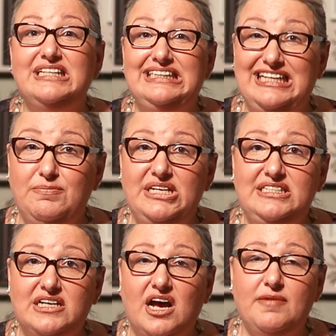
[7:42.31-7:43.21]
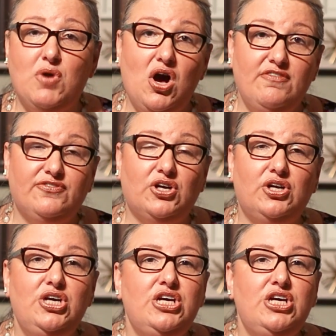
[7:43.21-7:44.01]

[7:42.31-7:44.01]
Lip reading: a limited time offer,